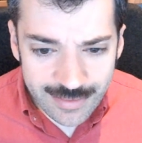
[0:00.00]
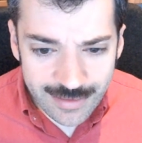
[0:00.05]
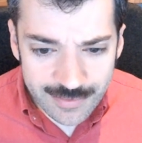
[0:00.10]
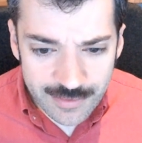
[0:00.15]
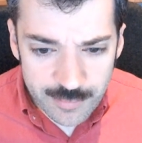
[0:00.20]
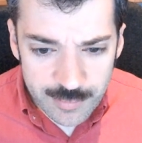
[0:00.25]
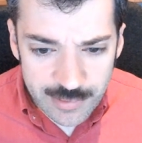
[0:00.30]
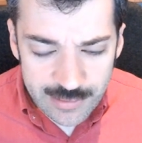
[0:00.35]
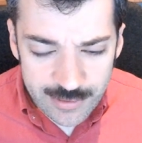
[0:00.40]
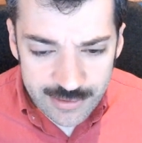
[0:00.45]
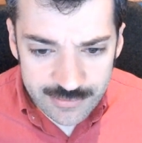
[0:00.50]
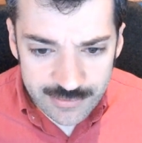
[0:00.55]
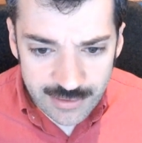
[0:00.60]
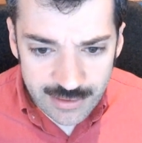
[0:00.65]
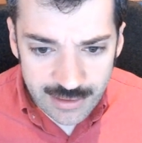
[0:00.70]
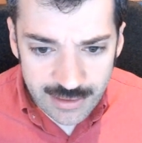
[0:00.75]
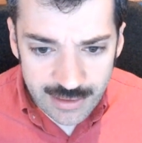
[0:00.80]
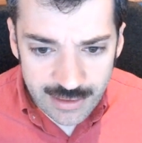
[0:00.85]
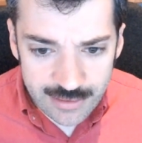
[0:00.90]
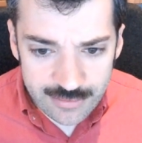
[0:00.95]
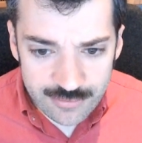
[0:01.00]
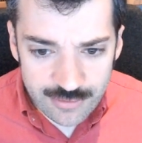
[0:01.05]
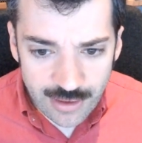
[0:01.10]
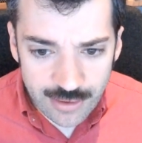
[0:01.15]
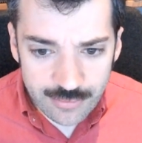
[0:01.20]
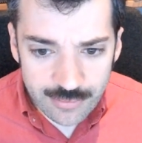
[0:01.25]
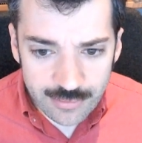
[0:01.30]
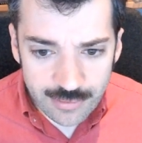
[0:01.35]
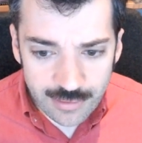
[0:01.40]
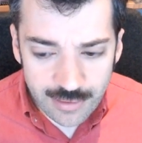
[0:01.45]
I think the BBC in
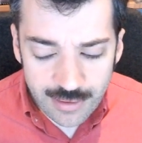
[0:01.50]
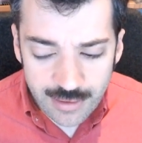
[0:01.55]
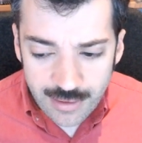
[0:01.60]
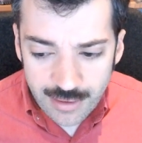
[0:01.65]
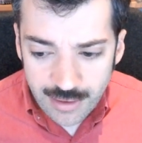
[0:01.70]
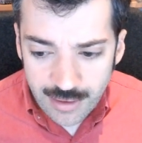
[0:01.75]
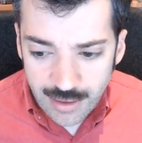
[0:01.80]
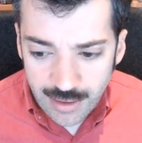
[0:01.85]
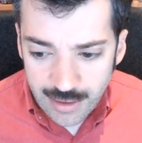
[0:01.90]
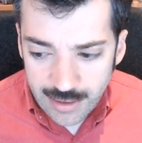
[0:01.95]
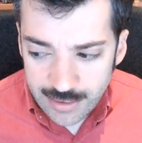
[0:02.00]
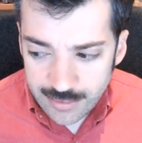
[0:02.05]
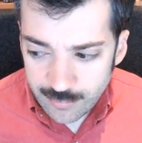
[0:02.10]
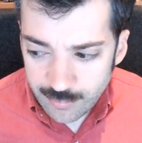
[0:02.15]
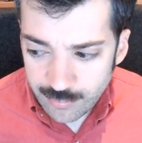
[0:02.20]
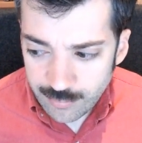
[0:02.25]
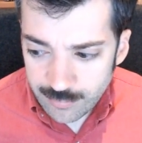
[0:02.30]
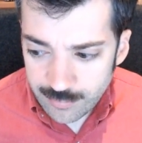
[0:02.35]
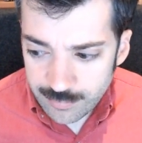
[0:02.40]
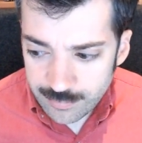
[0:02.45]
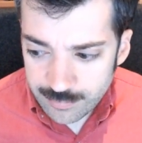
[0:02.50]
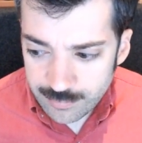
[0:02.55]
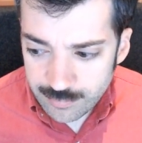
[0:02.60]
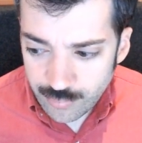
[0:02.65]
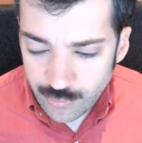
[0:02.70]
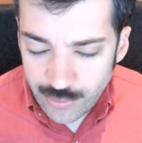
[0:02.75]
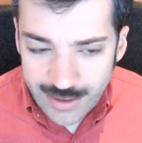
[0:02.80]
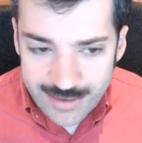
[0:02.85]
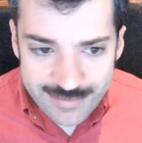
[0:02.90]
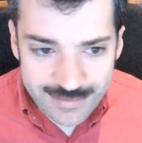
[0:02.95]
general had a
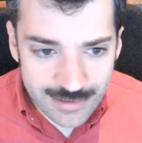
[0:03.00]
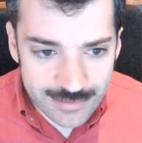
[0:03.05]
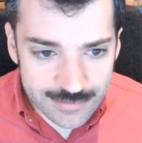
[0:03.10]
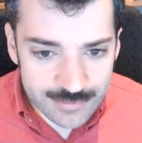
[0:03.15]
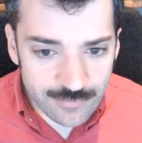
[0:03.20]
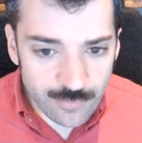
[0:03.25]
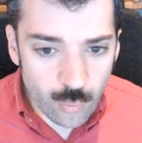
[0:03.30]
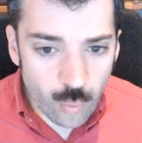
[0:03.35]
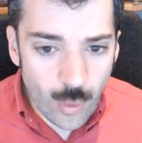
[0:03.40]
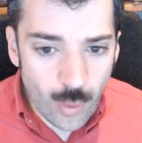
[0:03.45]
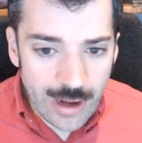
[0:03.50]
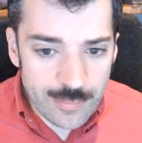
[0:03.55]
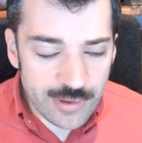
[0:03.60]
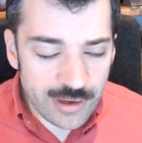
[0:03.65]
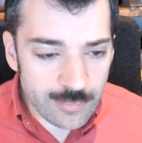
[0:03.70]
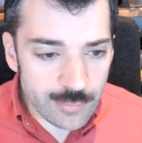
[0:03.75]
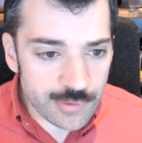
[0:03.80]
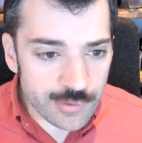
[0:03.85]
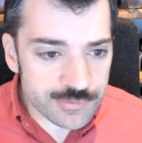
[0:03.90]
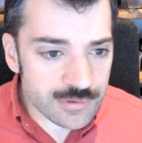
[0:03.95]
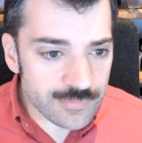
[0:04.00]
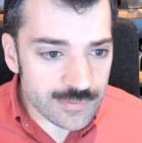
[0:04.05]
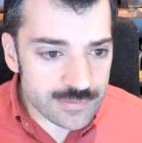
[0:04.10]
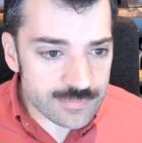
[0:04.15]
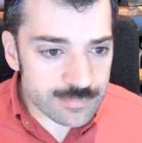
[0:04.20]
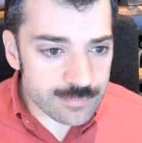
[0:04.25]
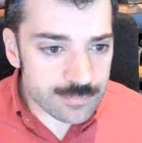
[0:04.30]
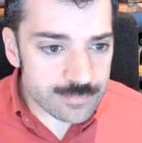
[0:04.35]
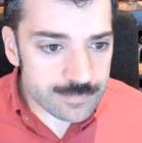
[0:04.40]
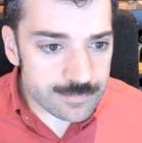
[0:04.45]
process of wiping most of
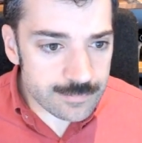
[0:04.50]
its